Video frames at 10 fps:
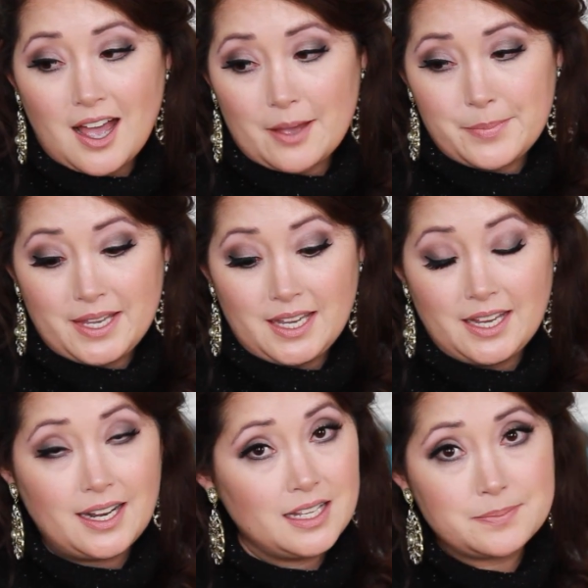I
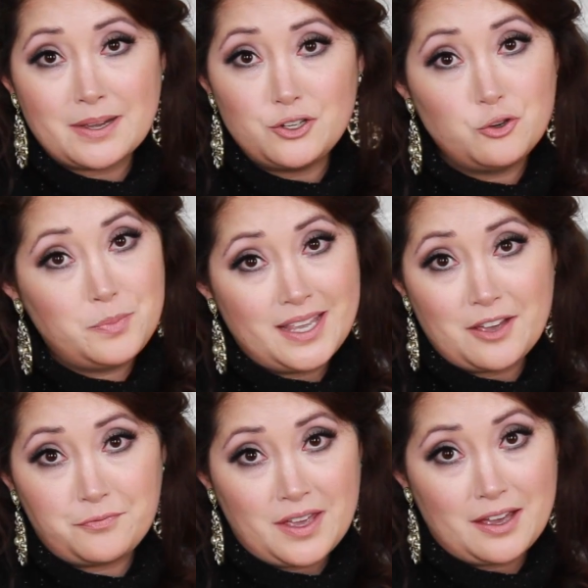mean, it's my new
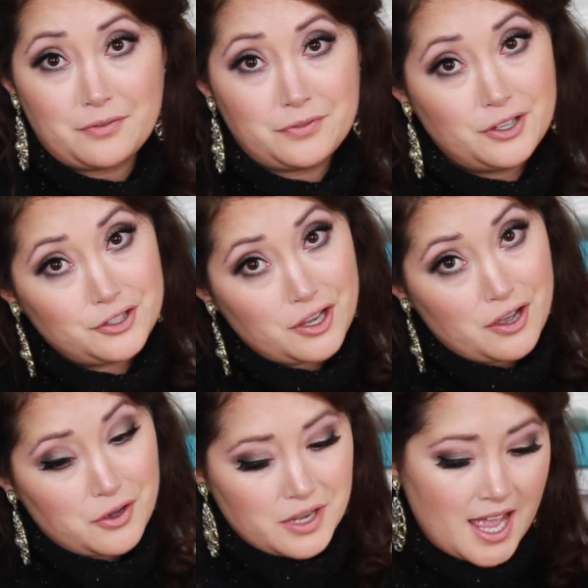BFF, you
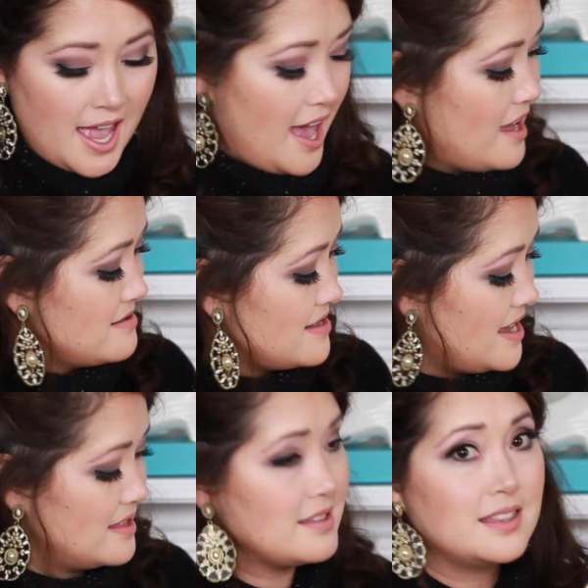know? And
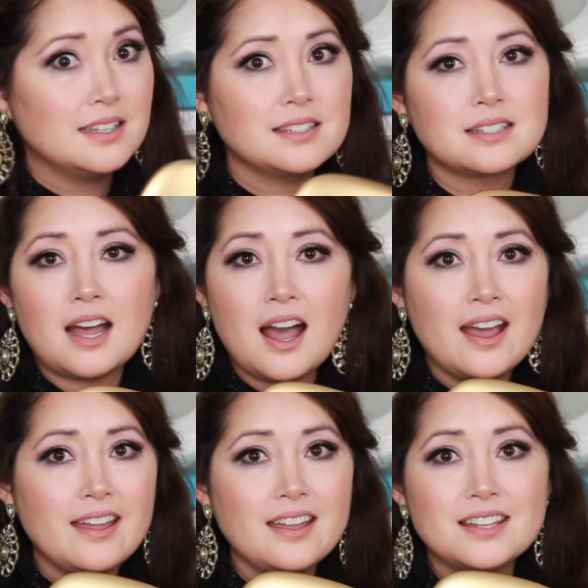then this
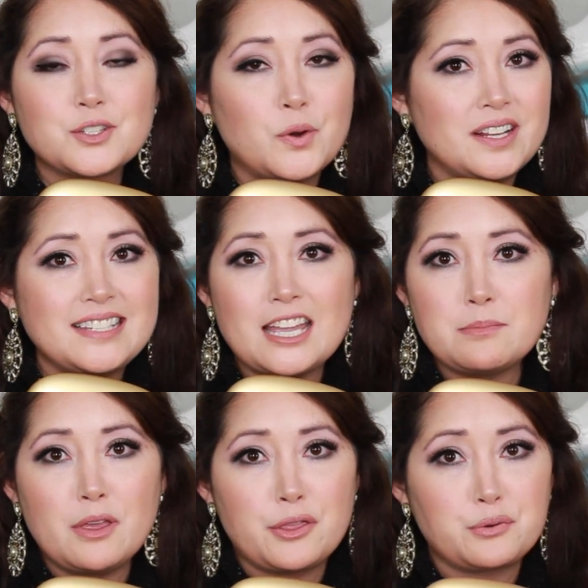guy is going to take
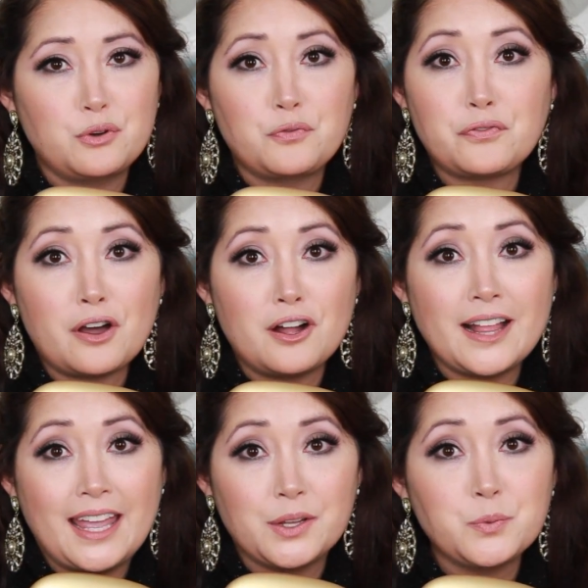me through
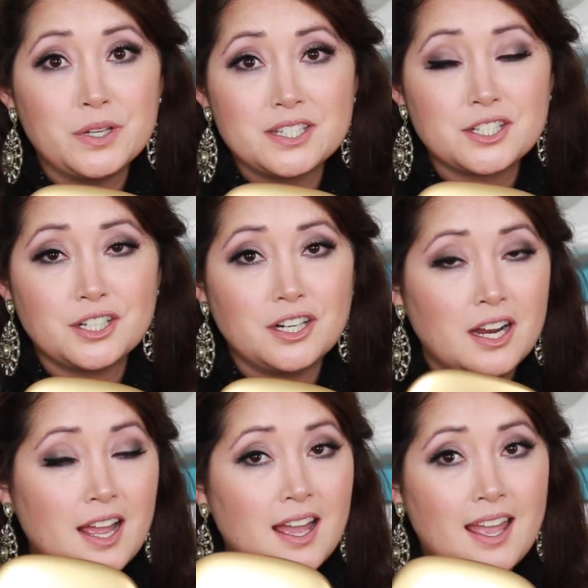fall and
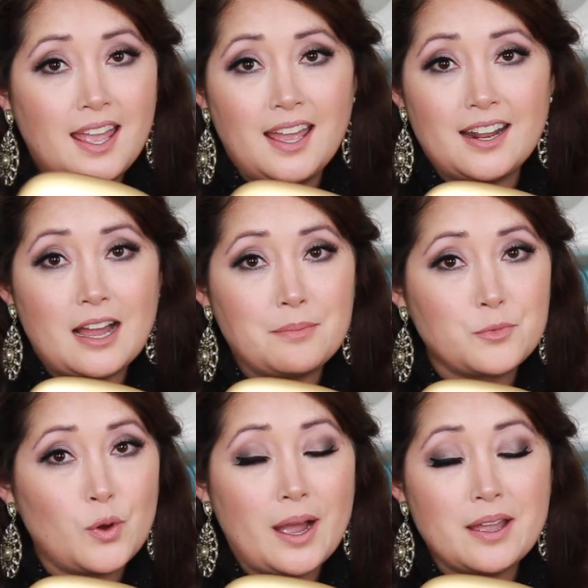winter, and
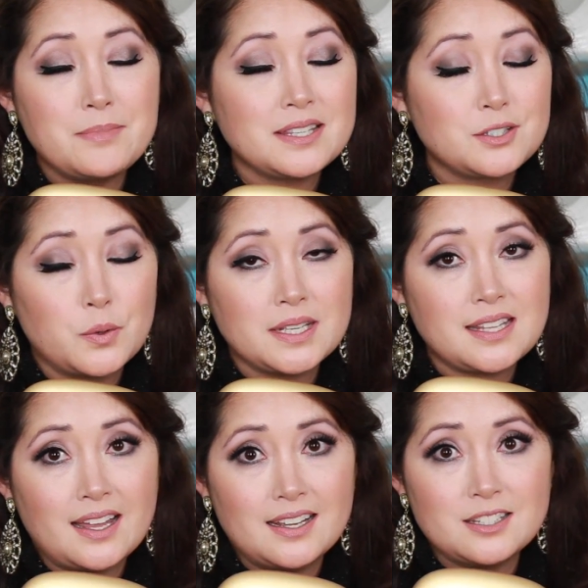I'm so
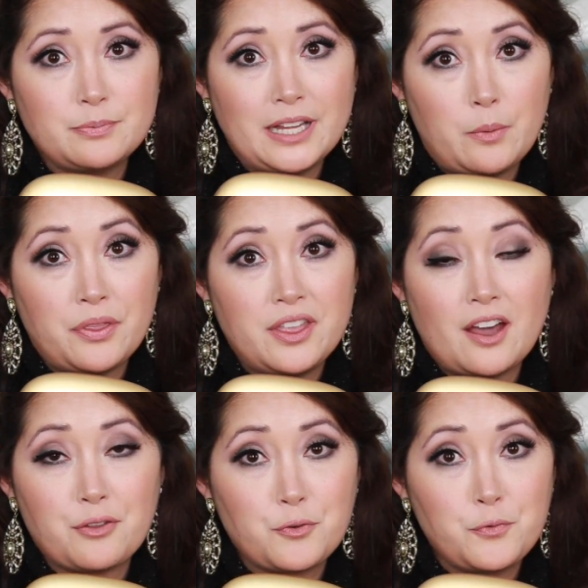excited to play with the
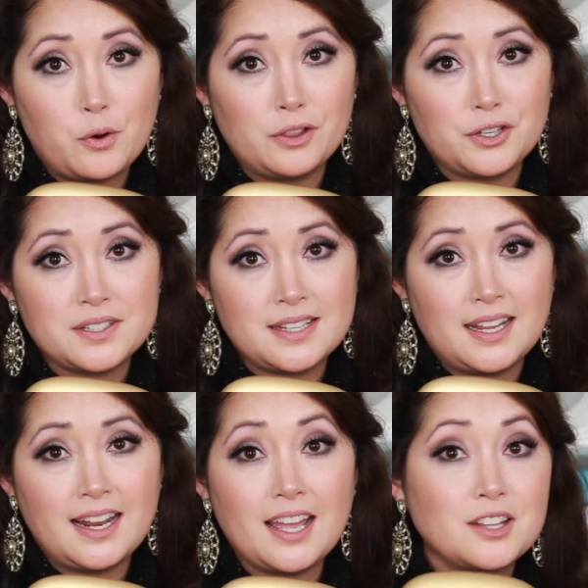other 4 looks in
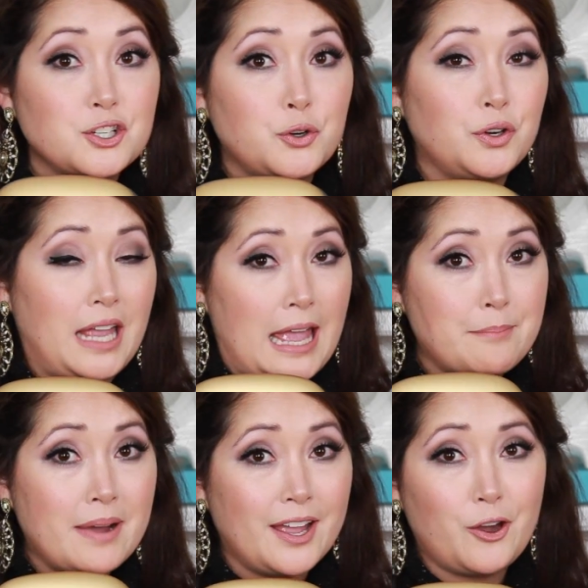it and to
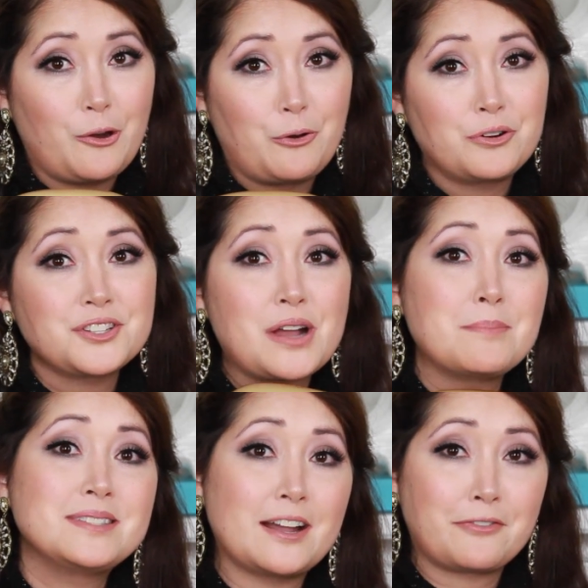create my own. So
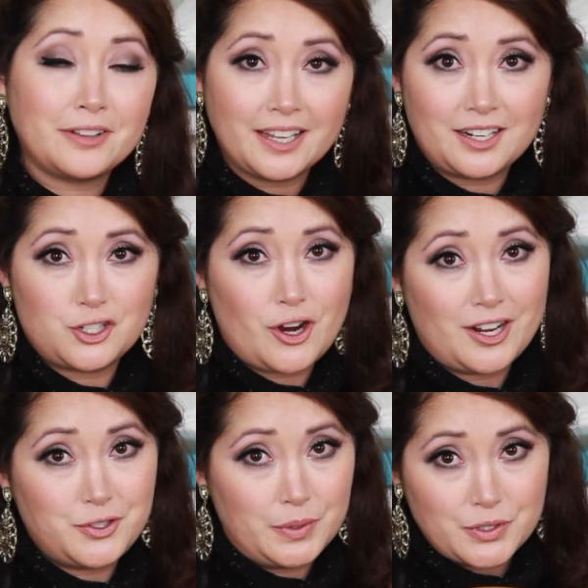I'm definitely gonna try
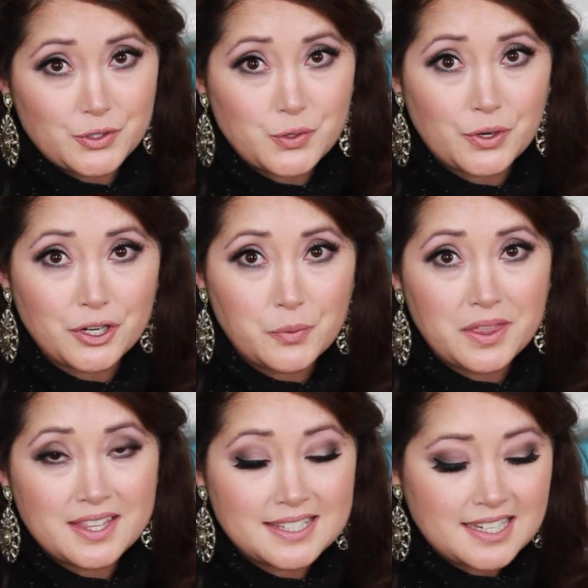to do a tutorial
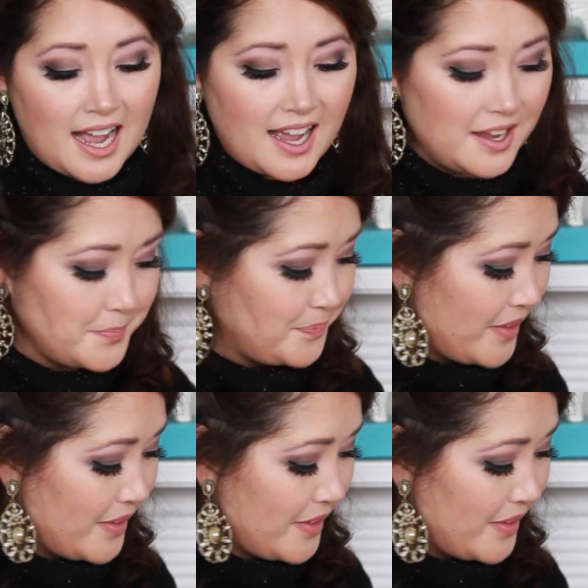with this guy.